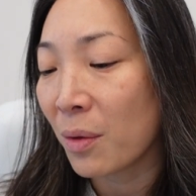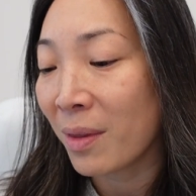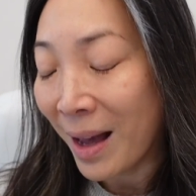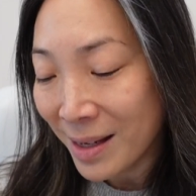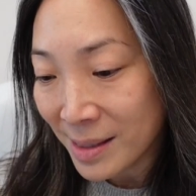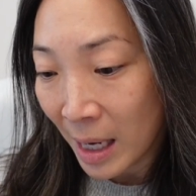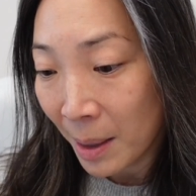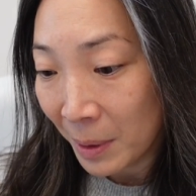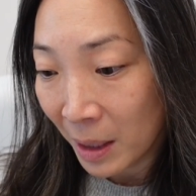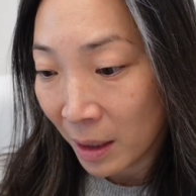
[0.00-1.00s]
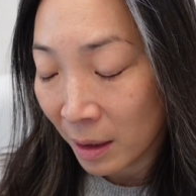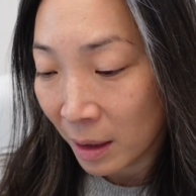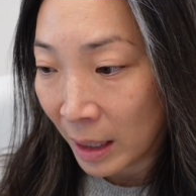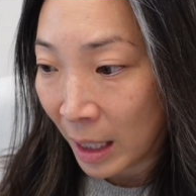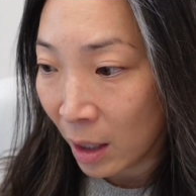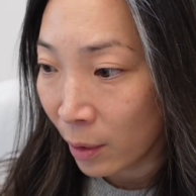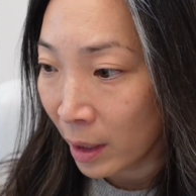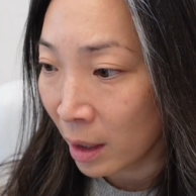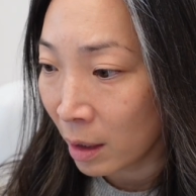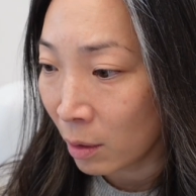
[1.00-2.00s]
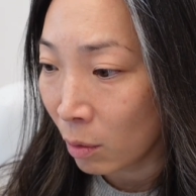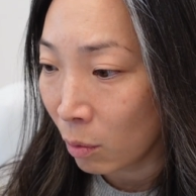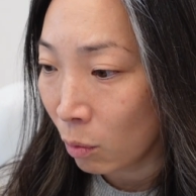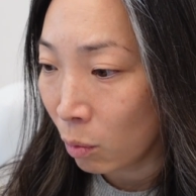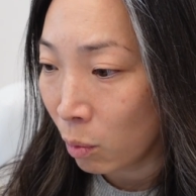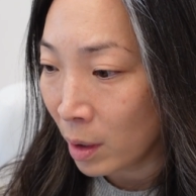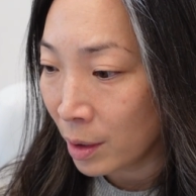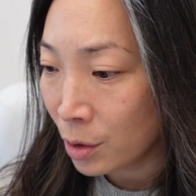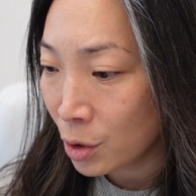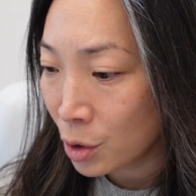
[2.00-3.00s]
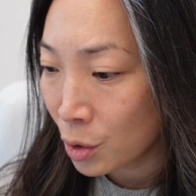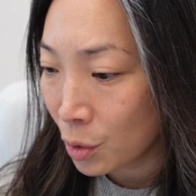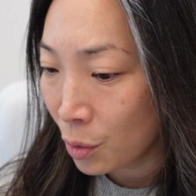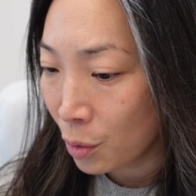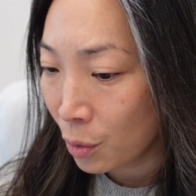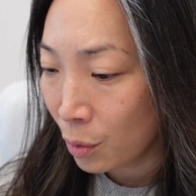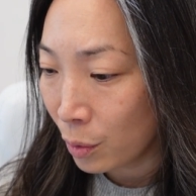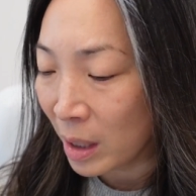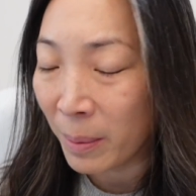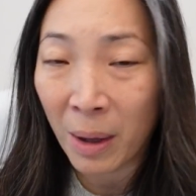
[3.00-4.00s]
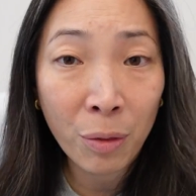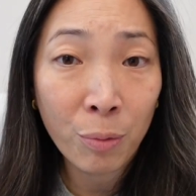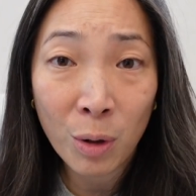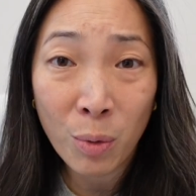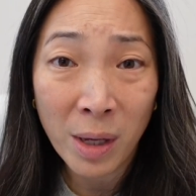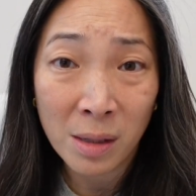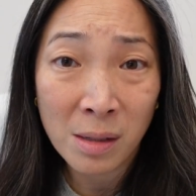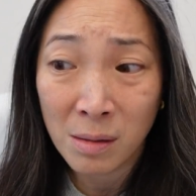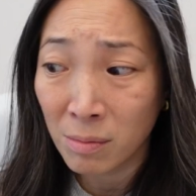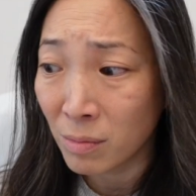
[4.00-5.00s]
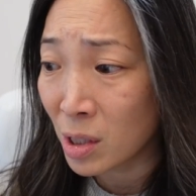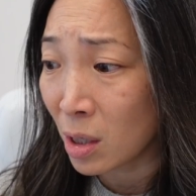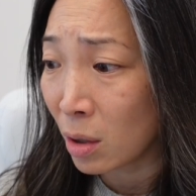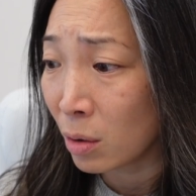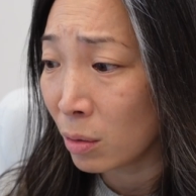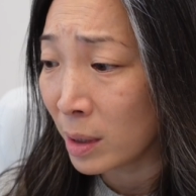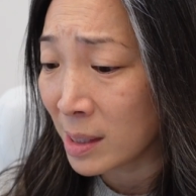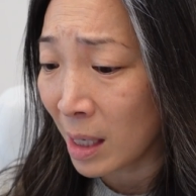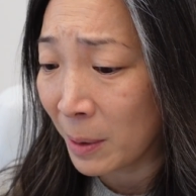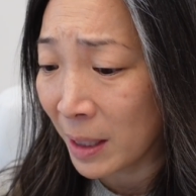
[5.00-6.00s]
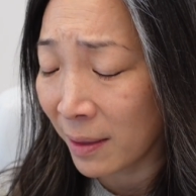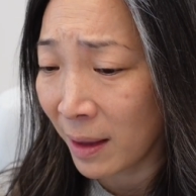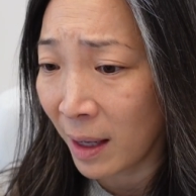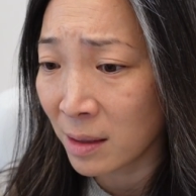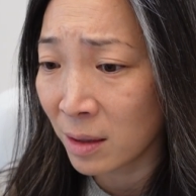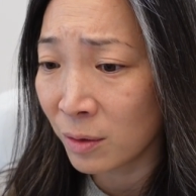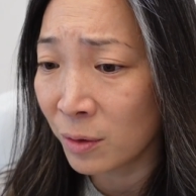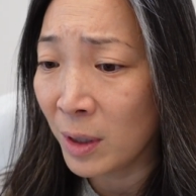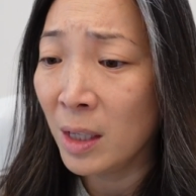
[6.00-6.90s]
that is happening now in one, two, in about three weeks. So it's happening at the end of